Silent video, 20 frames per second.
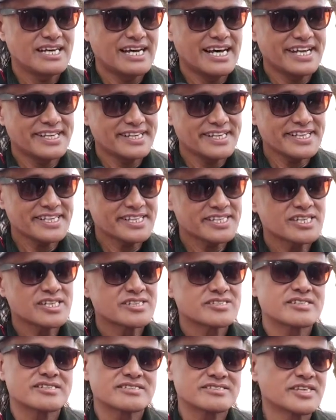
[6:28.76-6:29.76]
I think
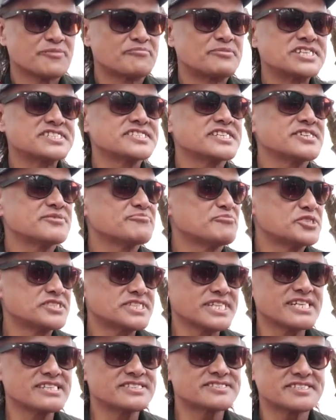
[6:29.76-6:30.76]
the present
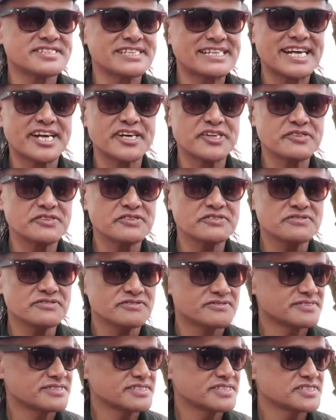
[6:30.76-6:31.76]
musical scenario
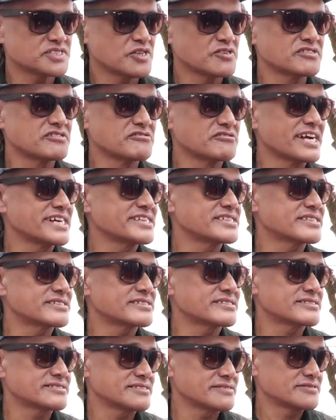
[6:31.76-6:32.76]
is on the right
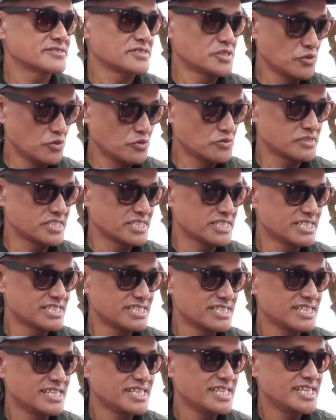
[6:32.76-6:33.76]
note.
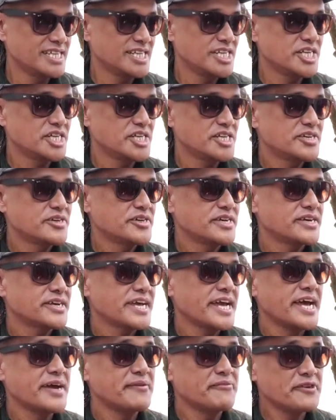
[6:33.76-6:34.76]

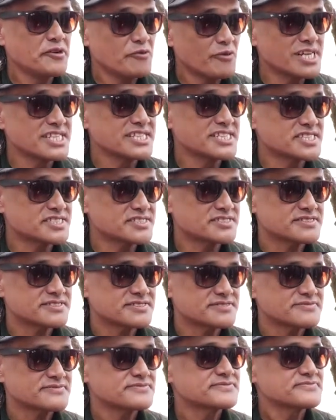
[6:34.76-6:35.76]
Everyone
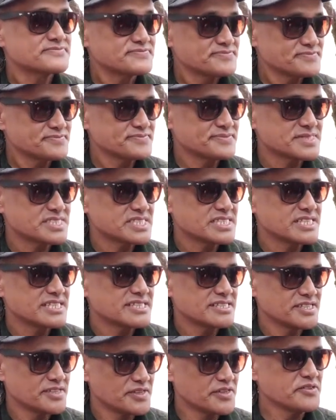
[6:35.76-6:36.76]
is,
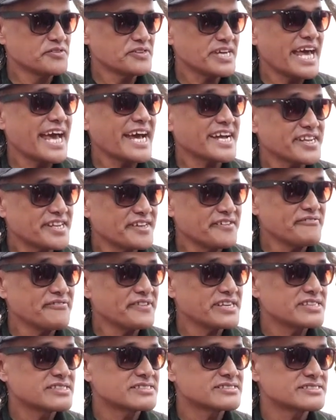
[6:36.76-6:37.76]
you know, active